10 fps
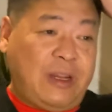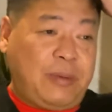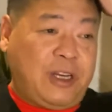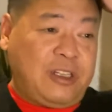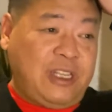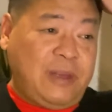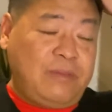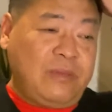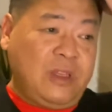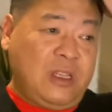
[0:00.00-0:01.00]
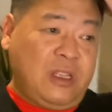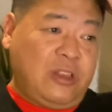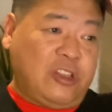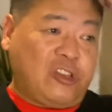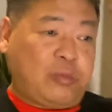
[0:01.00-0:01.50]
apparently,
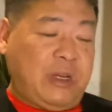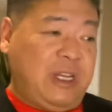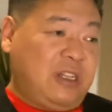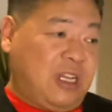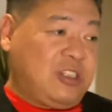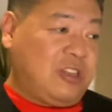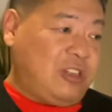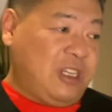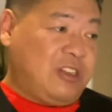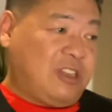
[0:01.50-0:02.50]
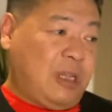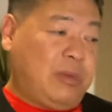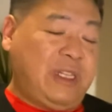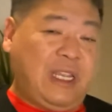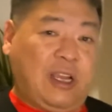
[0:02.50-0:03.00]
they'll spray not just the inside,
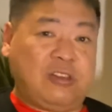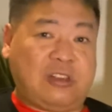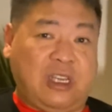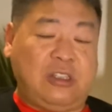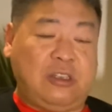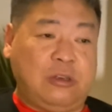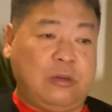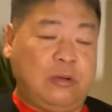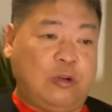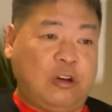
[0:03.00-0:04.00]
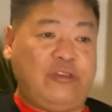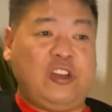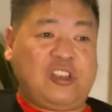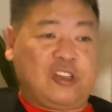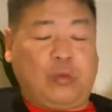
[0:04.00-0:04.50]
but the outside too. Or if you
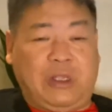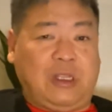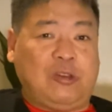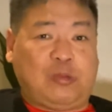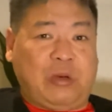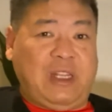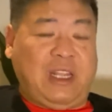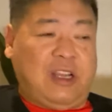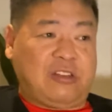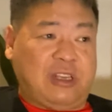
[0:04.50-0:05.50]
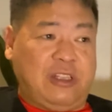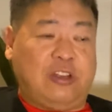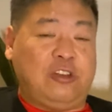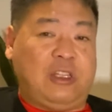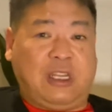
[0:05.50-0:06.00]
just want them to spray the outside,
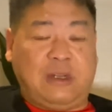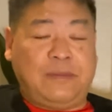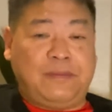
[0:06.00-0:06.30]
they'll do that.